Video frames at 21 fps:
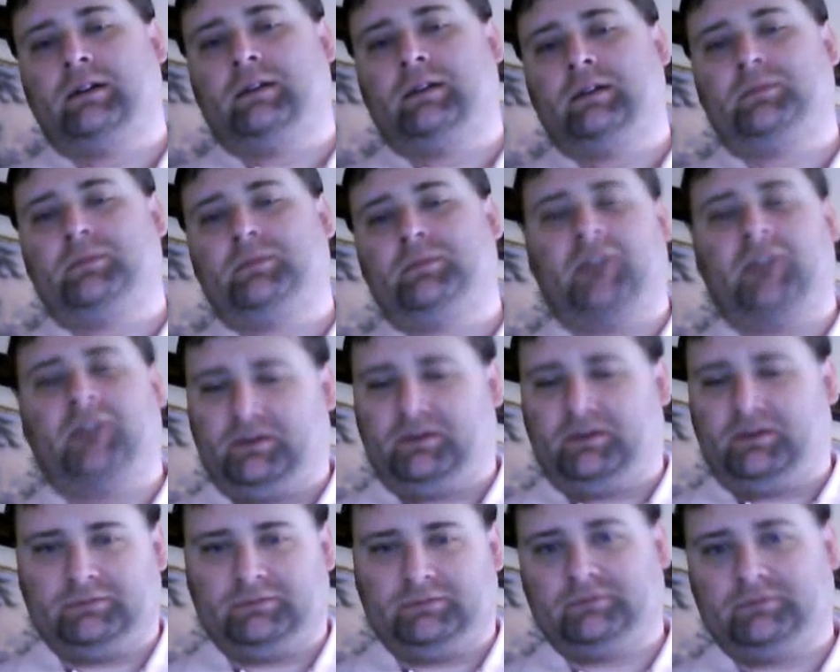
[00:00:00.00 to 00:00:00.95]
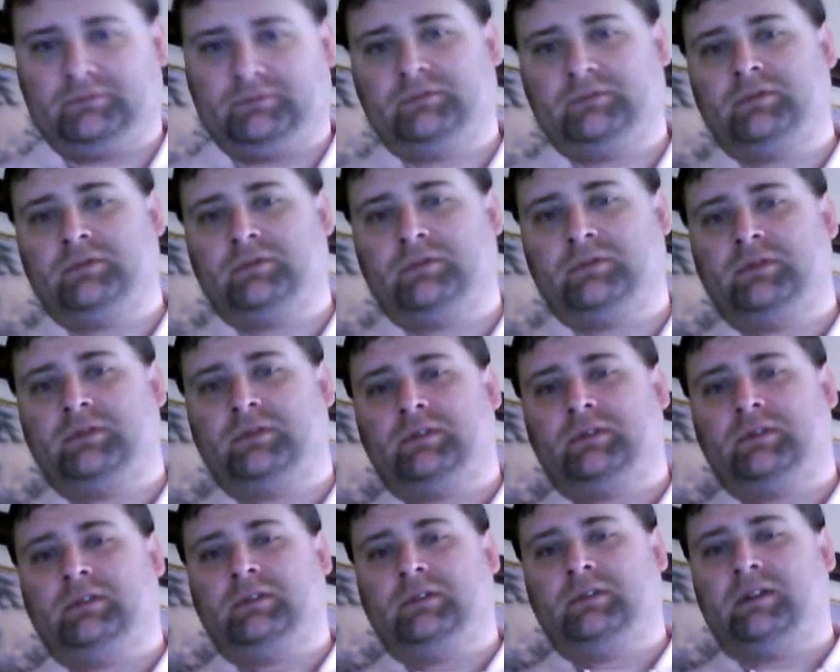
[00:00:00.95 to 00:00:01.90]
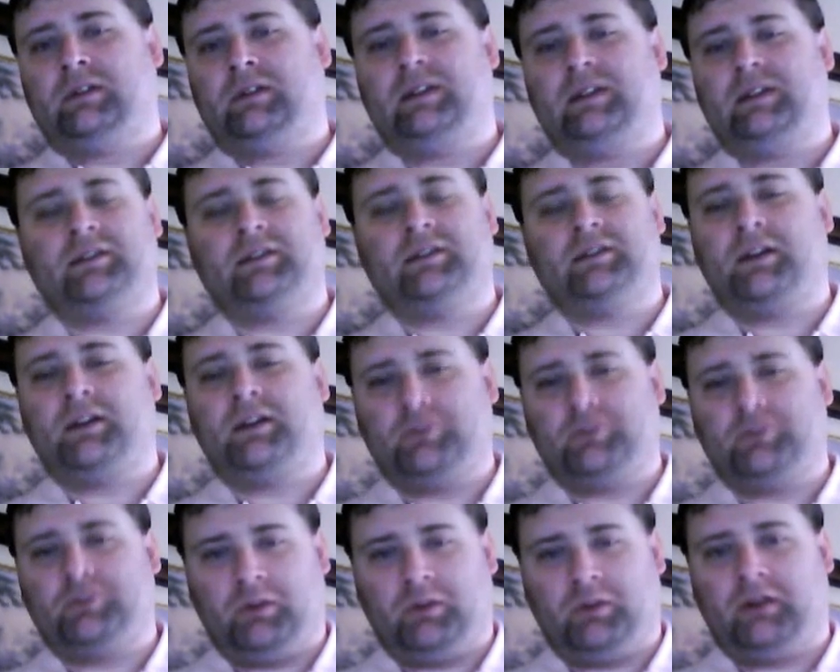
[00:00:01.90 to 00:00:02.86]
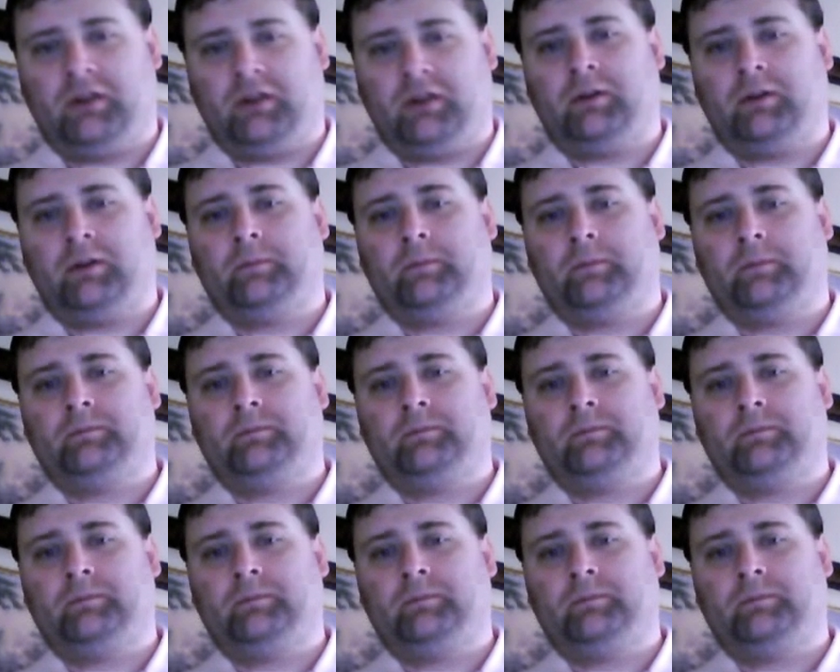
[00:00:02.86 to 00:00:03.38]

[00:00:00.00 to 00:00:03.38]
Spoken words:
No, he's not a superhero.